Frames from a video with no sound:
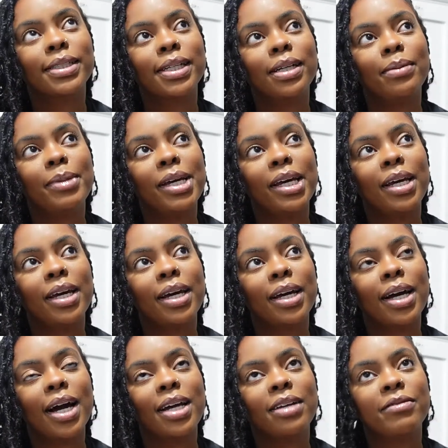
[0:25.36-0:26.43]
gonna be
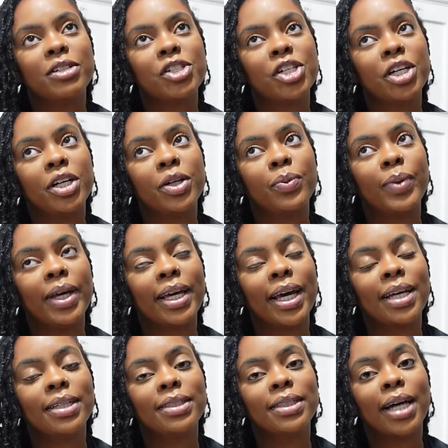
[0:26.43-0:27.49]
kind of a chill
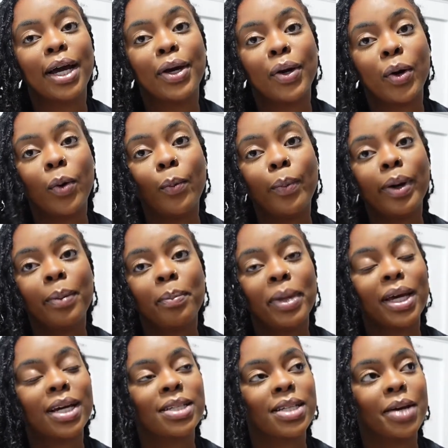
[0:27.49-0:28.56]
weekend, I hope
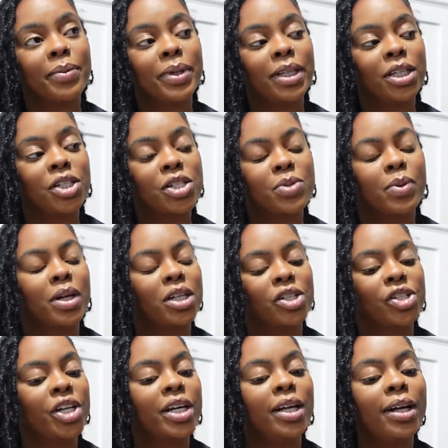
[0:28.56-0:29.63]
because I really just want to
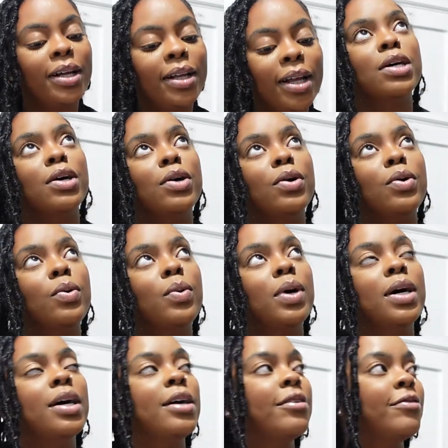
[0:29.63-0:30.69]
chill. So
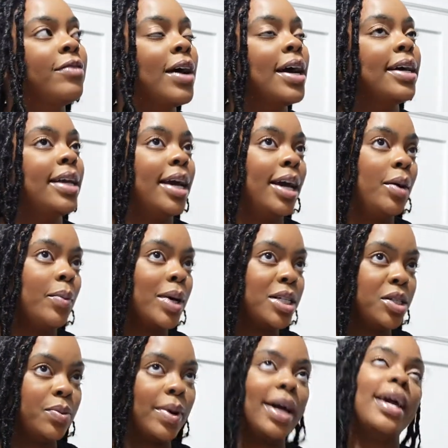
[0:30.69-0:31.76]
Friday, what
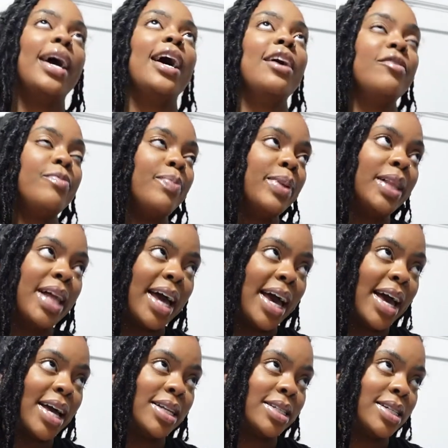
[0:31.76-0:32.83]
do I have
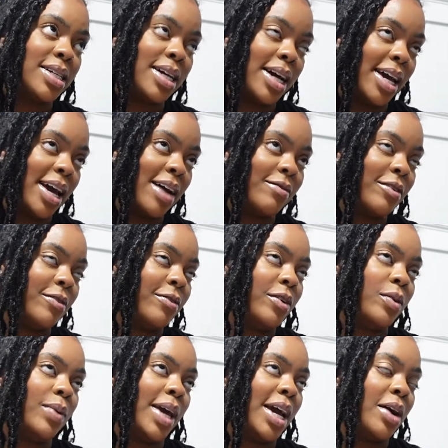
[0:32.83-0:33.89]
planned? I have a
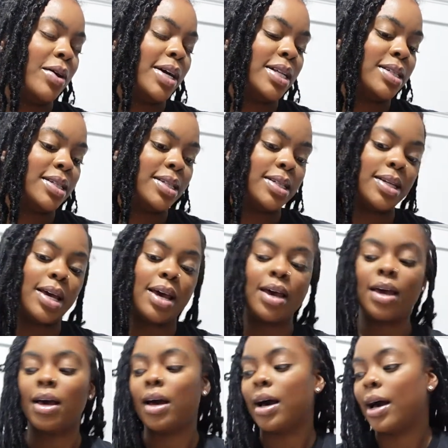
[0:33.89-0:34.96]
few errands
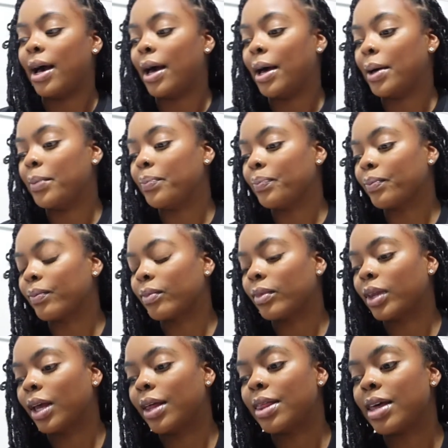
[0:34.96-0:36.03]
um,
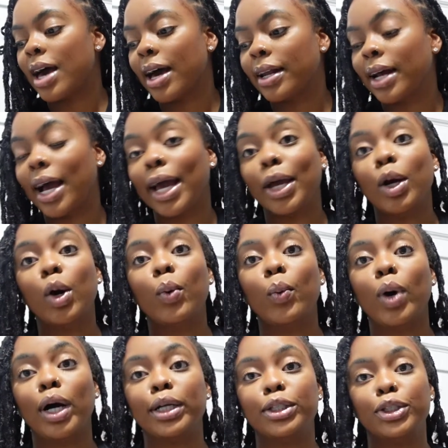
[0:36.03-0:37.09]
that I
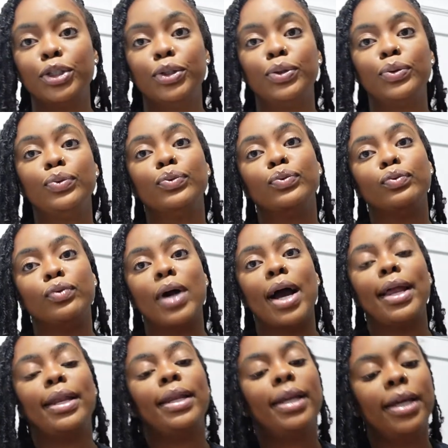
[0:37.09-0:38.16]
want to
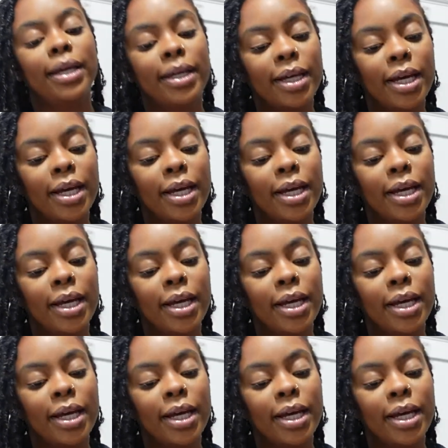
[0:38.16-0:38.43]
run.